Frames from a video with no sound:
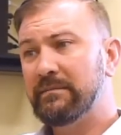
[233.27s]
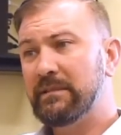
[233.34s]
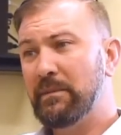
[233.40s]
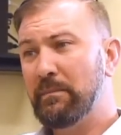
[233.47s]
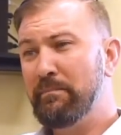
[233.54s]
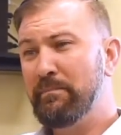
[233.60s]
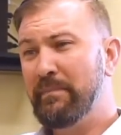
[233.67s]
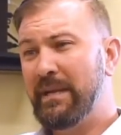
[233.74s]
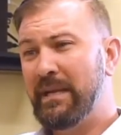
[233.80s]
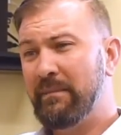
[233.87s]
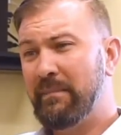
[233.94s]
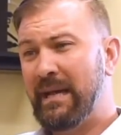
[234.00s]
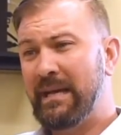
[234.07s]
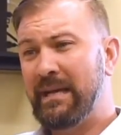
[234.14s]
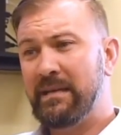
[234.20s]
to
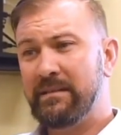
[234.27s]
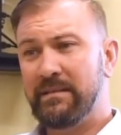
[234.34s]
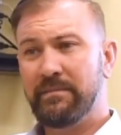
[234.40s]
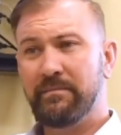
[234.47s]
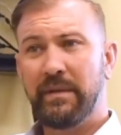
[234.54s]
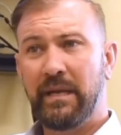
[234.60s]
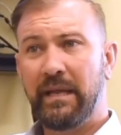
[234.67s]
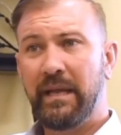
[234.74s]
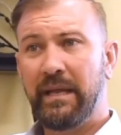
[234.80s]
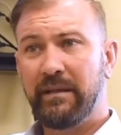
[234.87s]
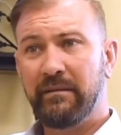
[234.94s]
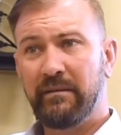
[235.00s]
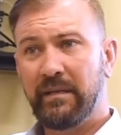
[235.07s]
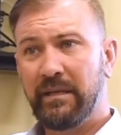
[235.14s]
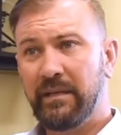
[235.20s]
minimize and mitigate
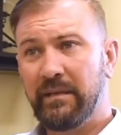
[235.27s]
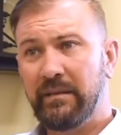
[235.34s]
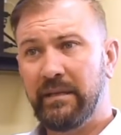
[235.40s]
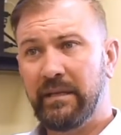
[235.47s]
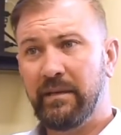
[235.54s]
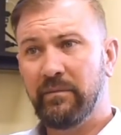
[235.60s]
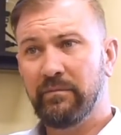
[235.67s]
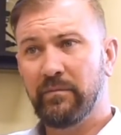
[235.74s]
any